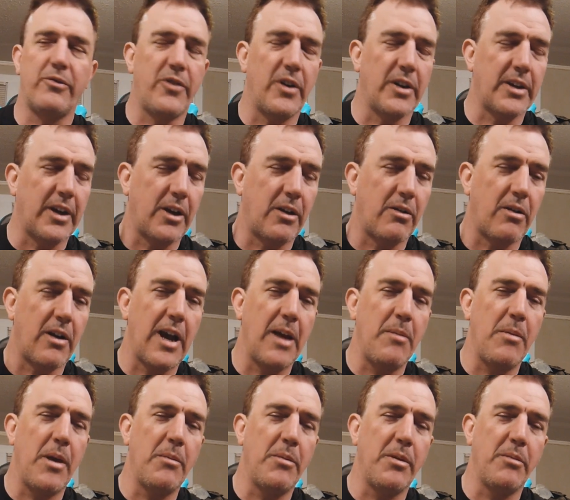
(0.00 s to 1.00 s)
fucking
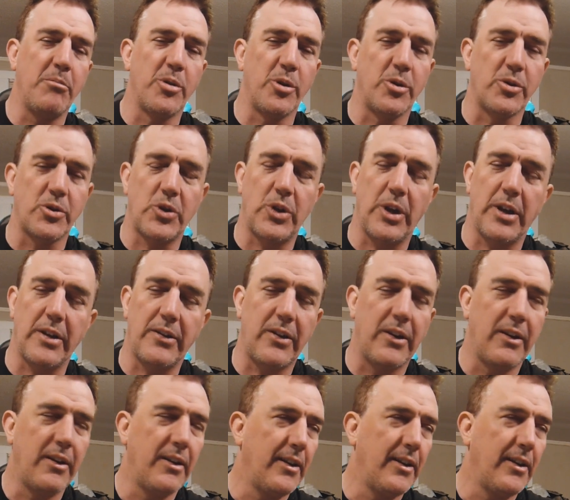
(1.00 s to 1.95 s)
crybaby bullshit.